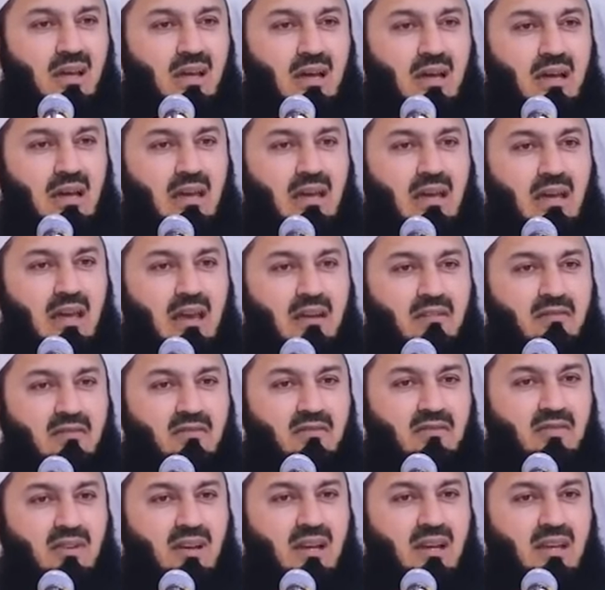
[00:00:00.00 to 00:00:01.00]
I
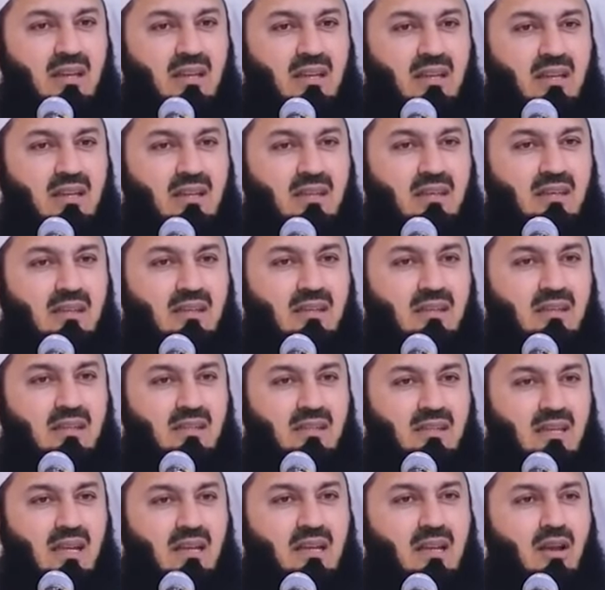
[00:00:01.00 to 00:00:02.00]
have really
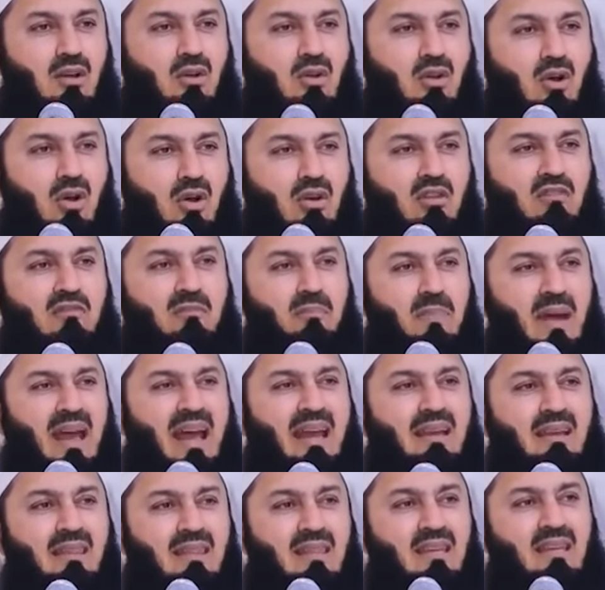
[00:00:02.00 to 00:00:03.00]
said a lot of
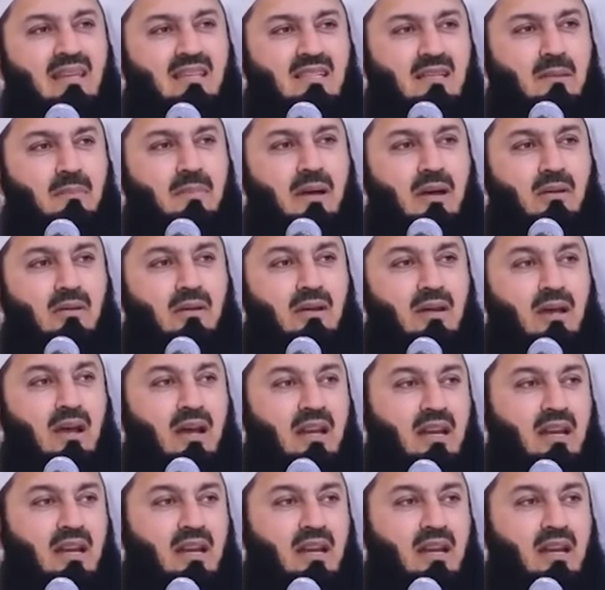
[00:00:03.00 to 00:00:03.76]
bad things about,